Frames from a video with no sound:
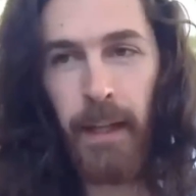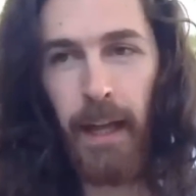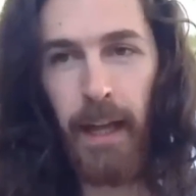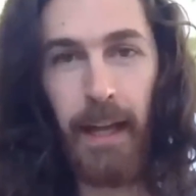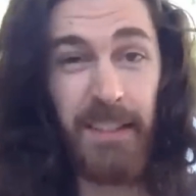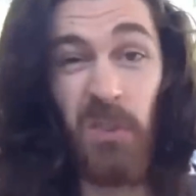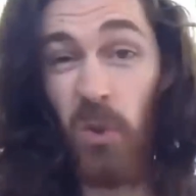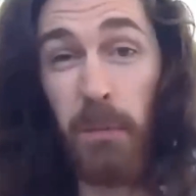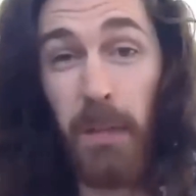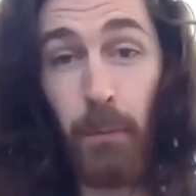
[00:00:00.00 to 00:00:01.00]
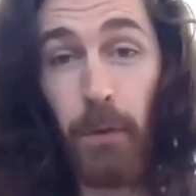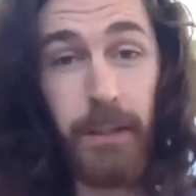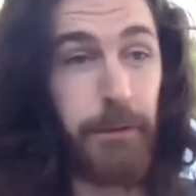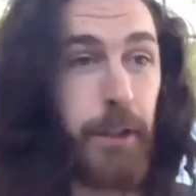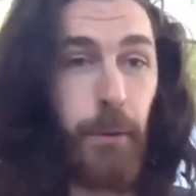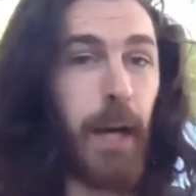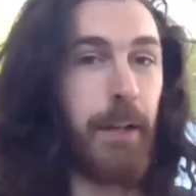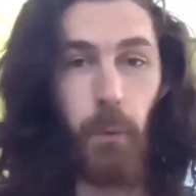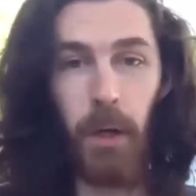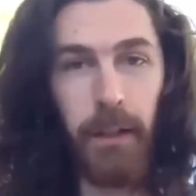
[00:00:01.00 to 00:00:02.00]
as it normally would if you had
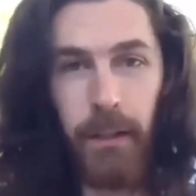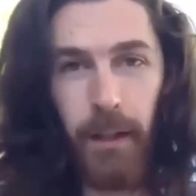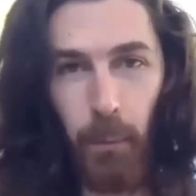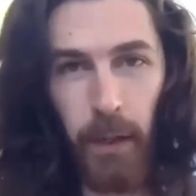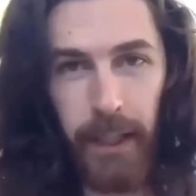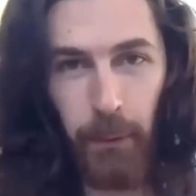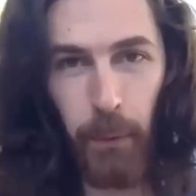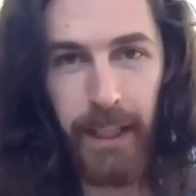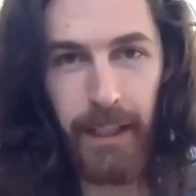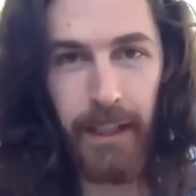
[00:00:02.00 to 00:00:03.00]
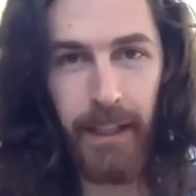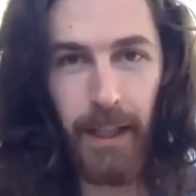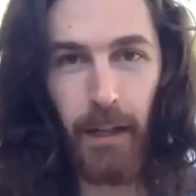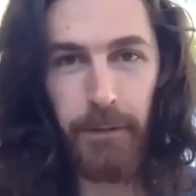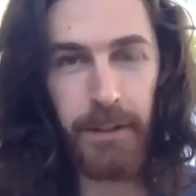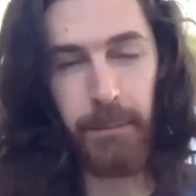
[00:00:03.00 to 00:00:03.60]
a working week in the office,